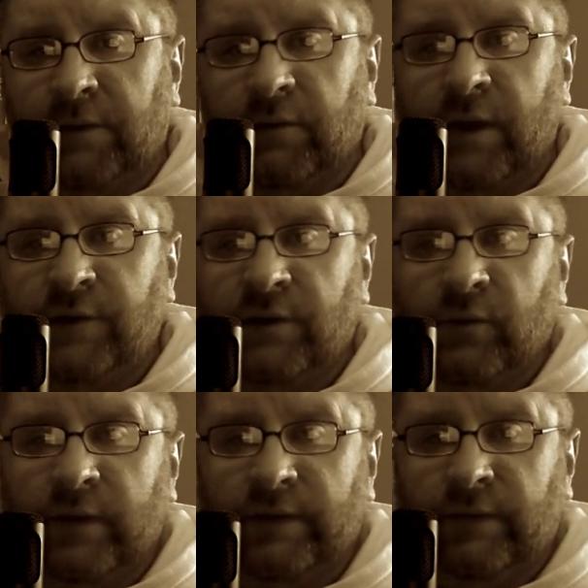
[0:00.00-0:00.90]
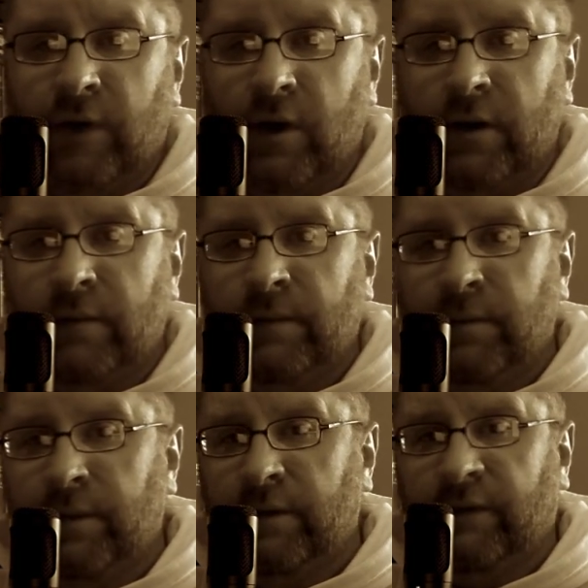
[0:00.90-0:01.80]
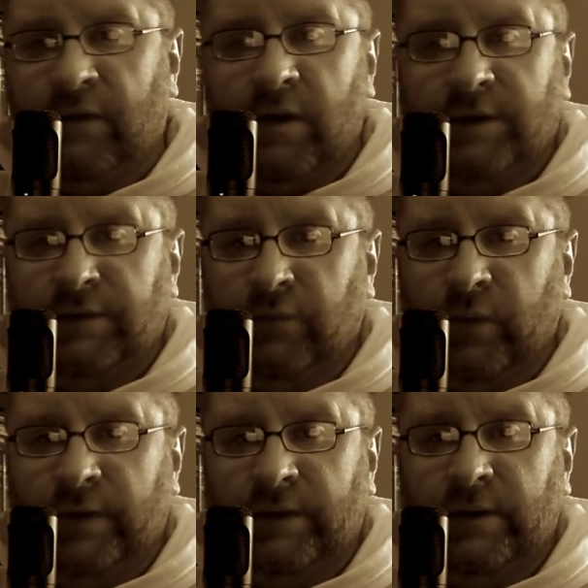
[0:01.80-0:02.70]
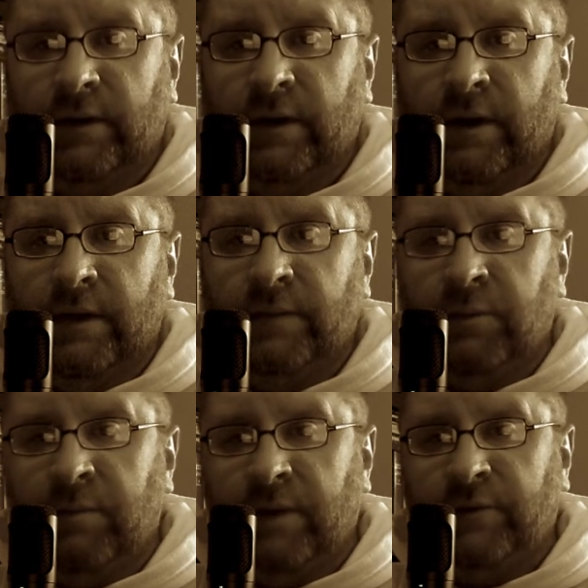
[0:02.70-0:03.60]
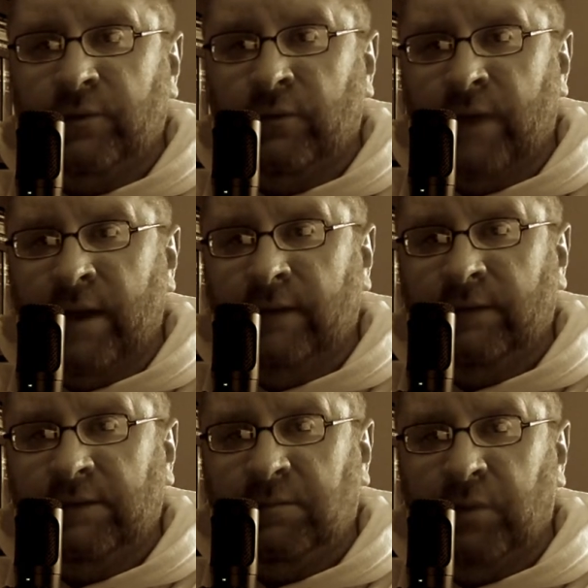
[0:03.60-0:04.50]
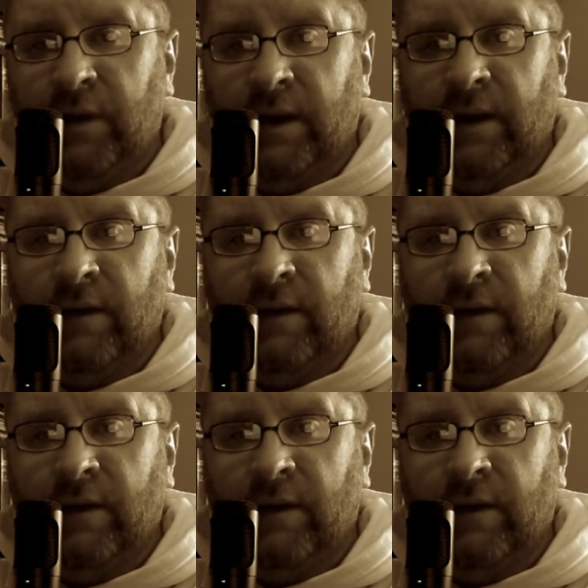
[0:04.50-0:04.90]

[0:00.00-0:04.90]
raging winds of autumn, the bitter frost of winter, the perpetual rains of spring, and the